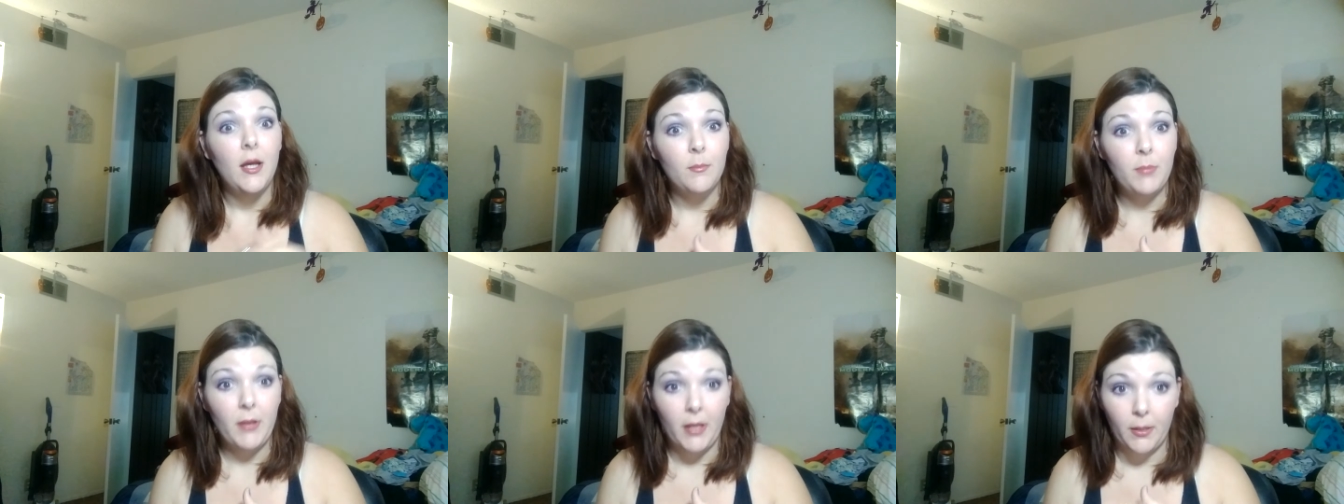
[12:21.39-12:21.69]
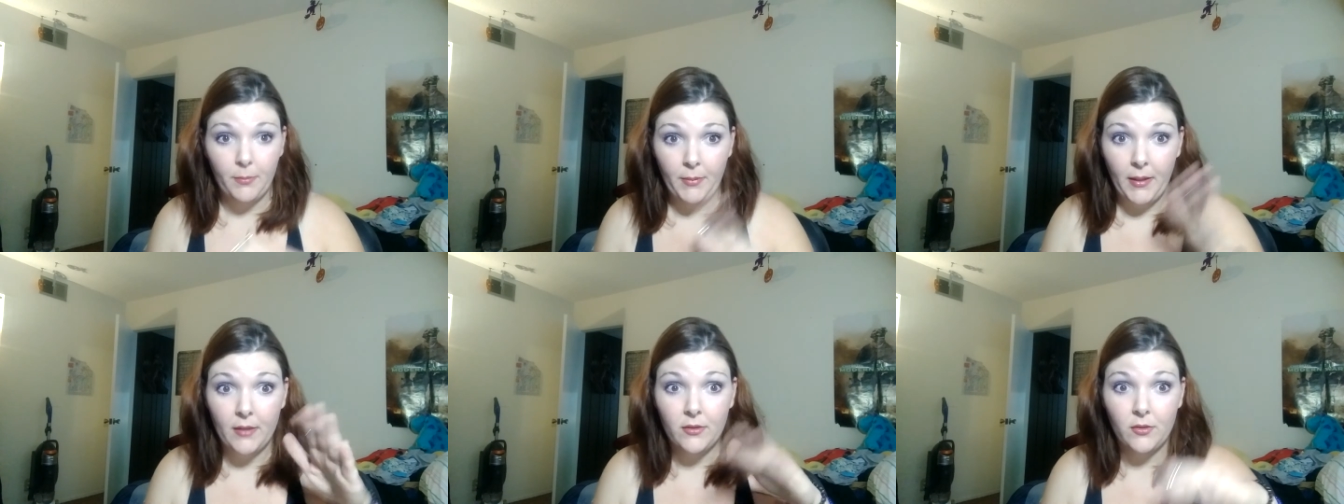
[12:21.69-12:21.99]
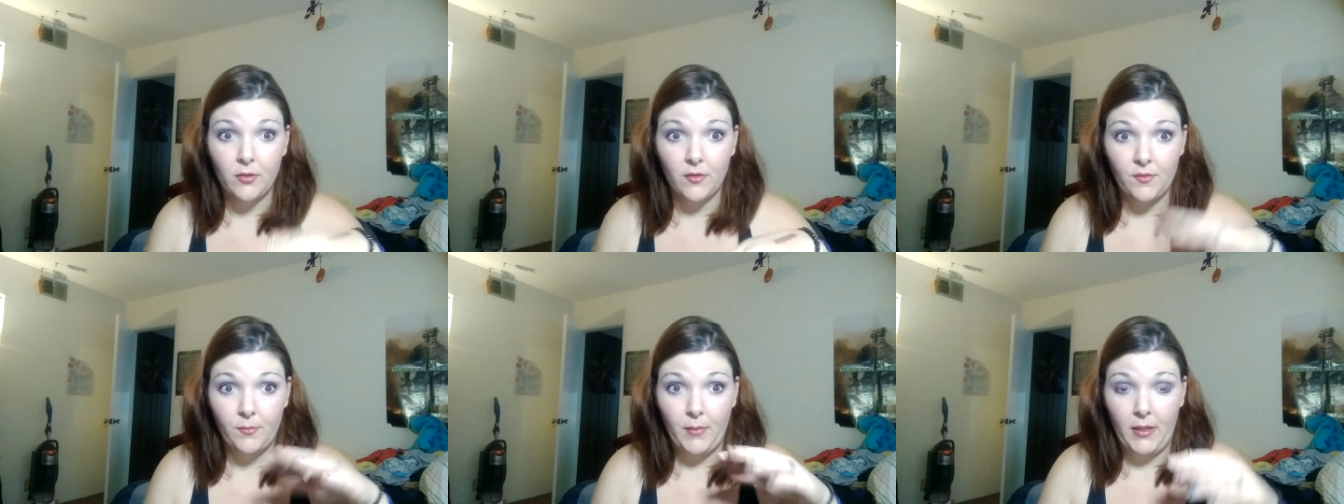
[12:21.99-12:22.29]
Black
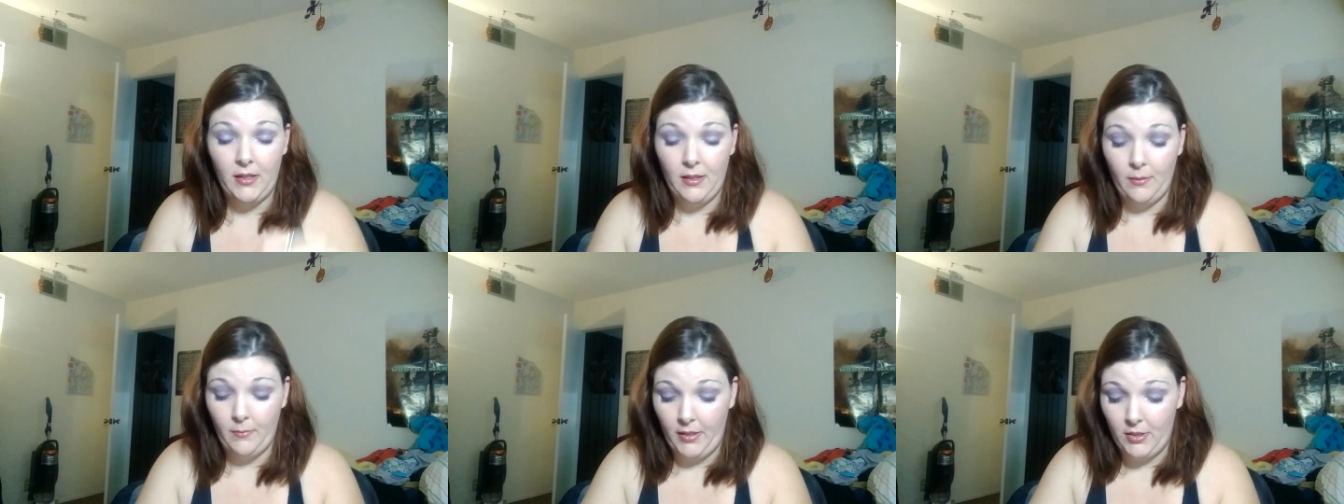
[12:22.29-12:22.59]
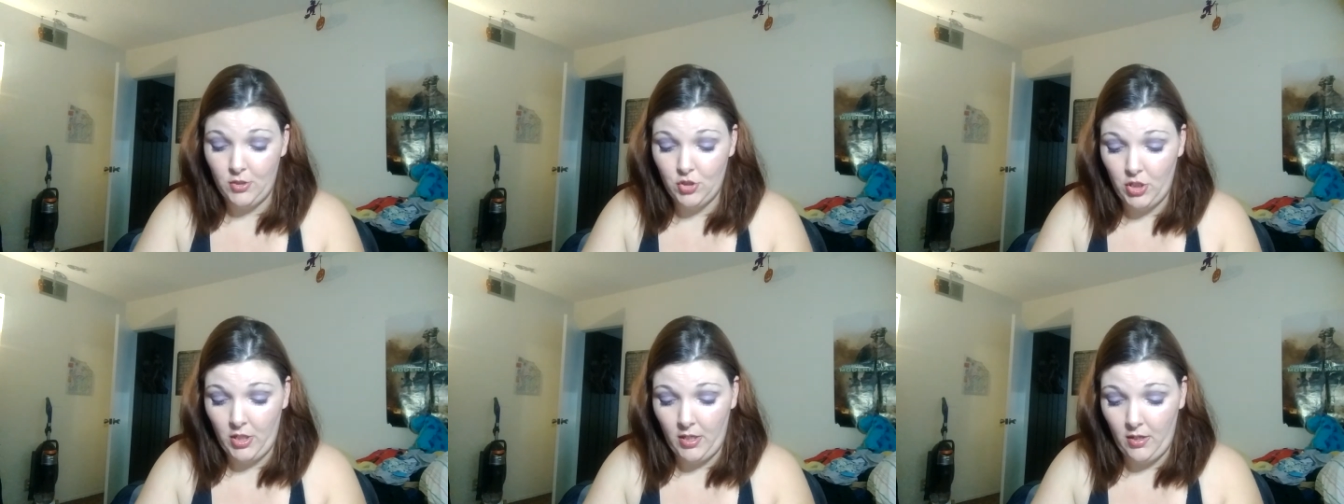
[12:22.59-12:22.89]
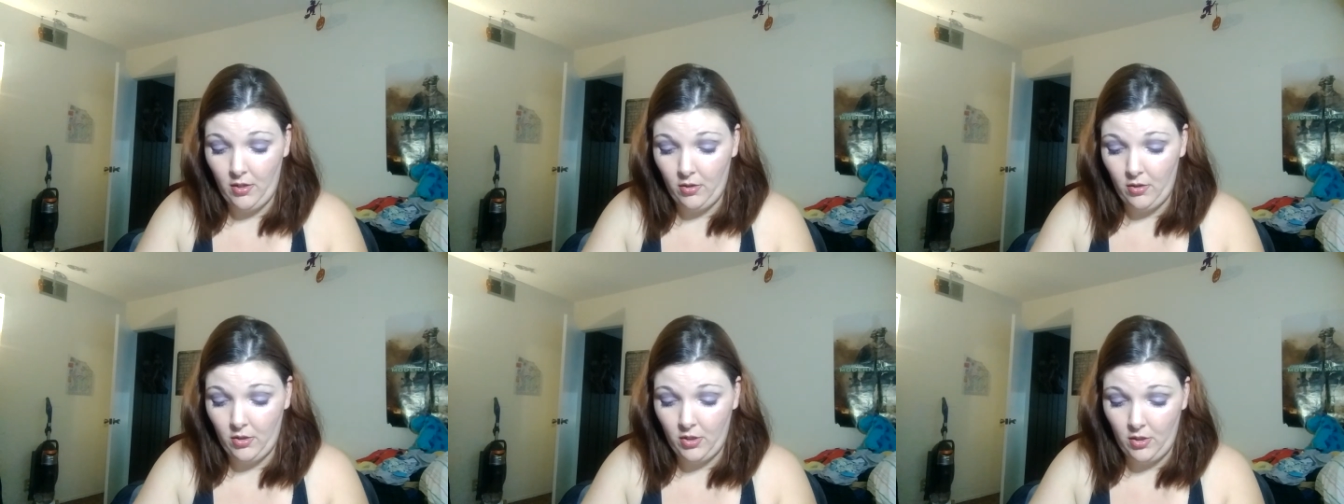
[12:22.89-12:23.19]
Panther is making my
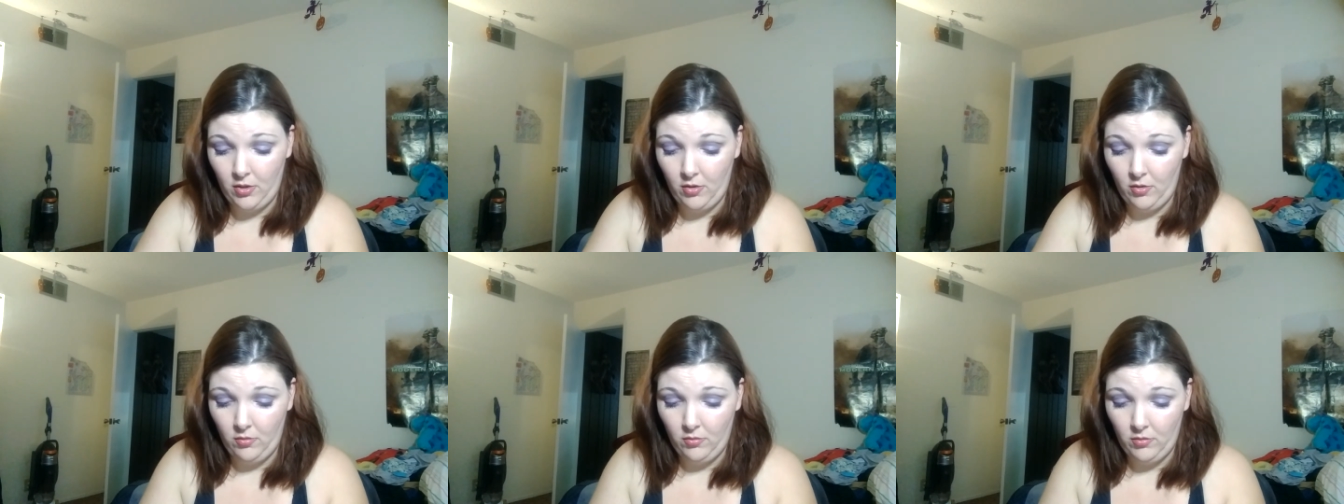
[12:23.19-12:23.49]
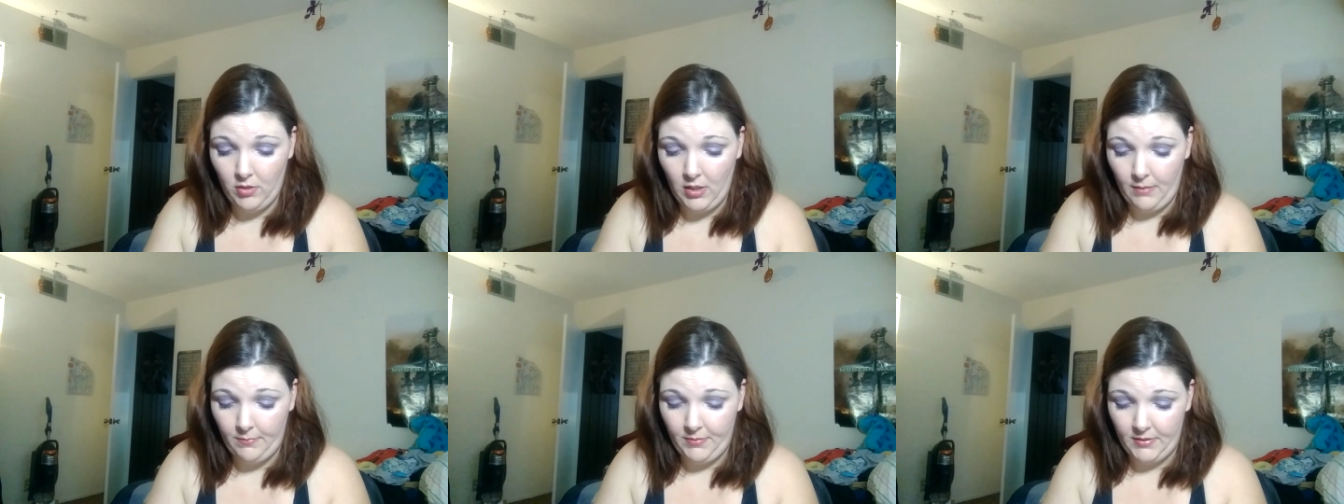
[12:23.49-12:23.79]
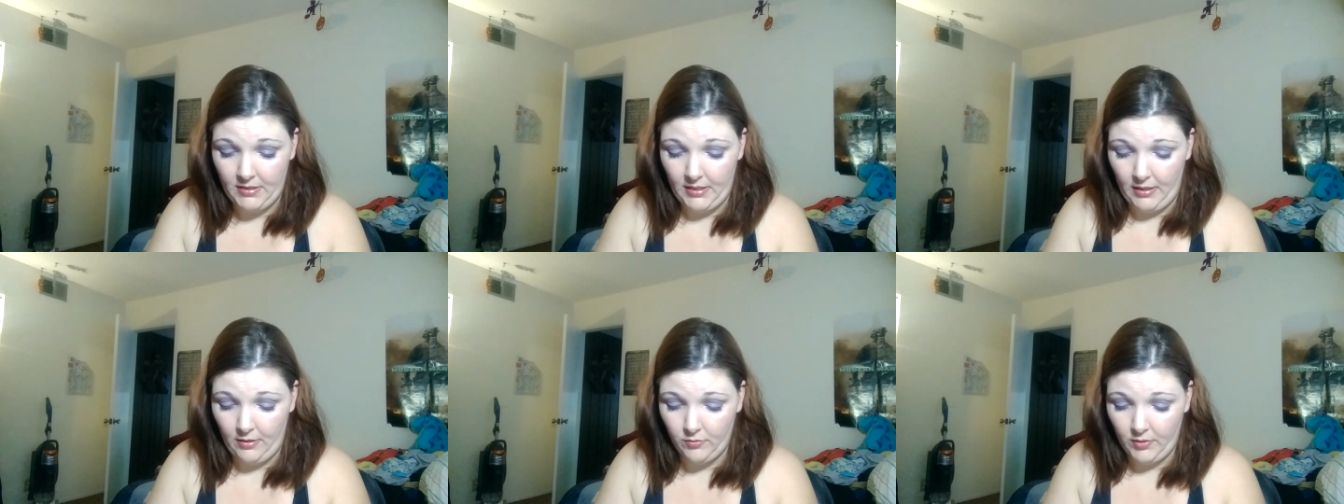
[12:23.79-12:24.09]
chair go up
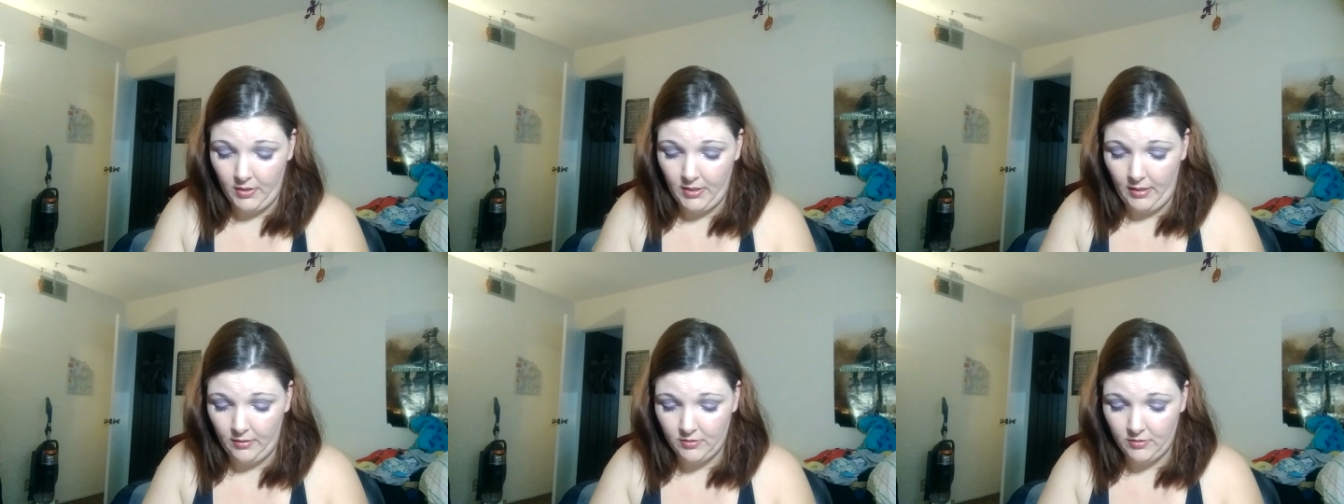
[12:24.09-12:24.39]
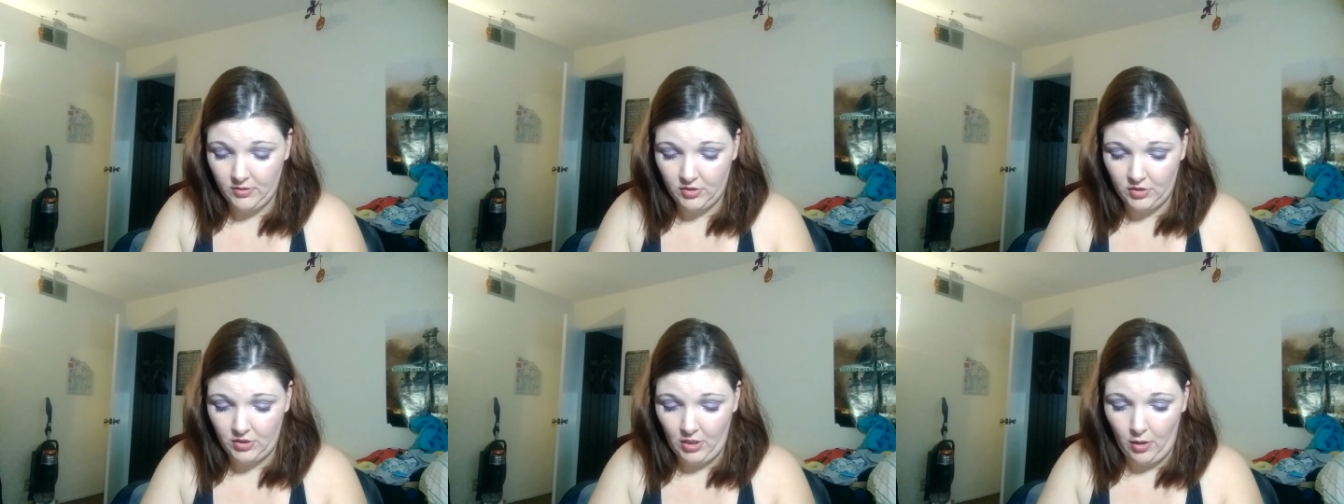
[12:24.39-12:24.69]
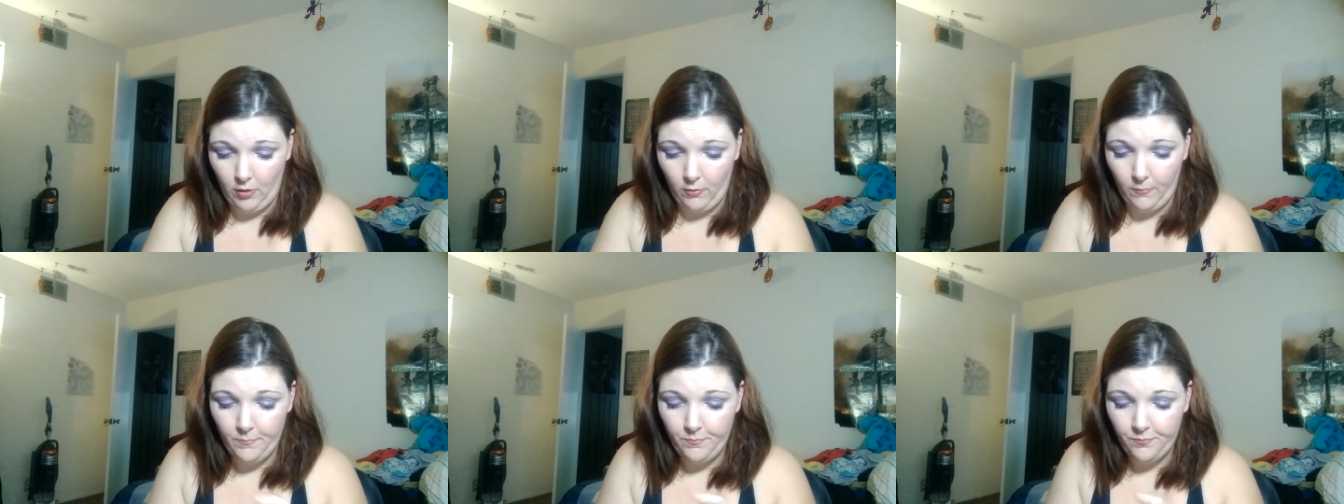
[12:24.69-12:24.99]
and down right now. So,